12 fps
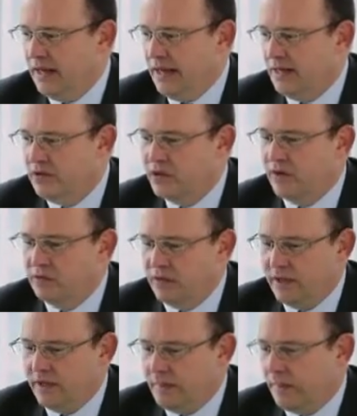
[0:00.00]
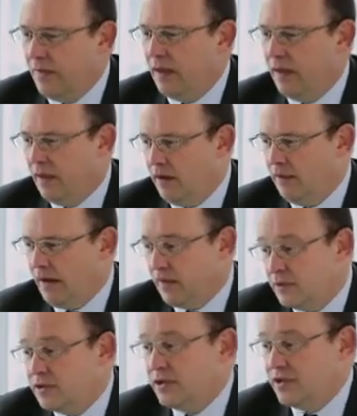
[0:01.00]
and generally I
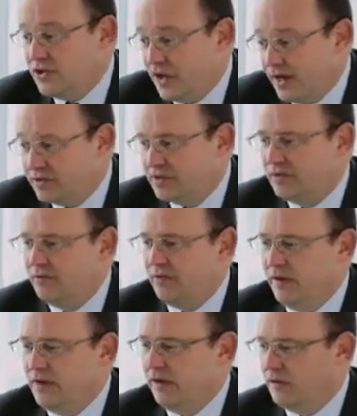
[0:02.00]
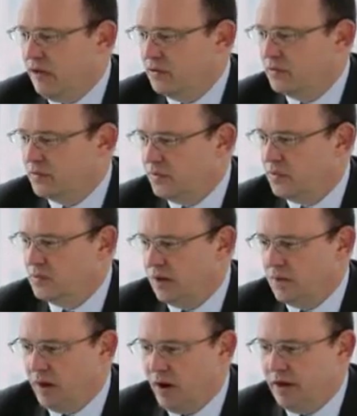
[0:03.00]
would suggest funding those through
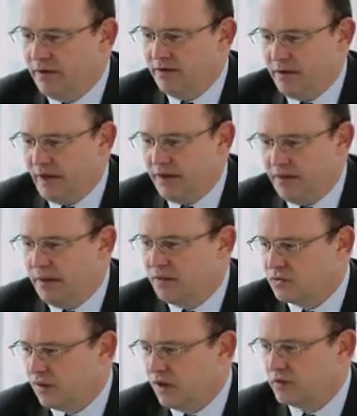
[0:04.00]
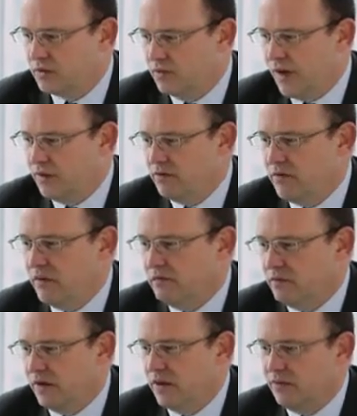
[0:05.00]
some kind of an IP structure rather than
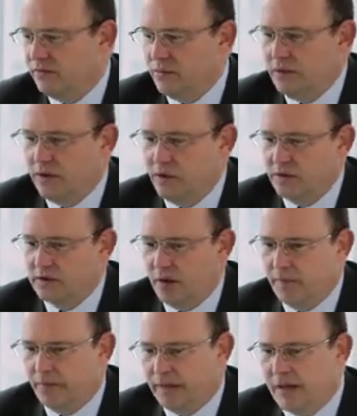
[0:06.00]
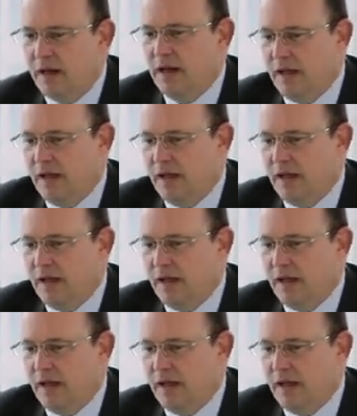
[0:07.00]
directly from the U.S. company.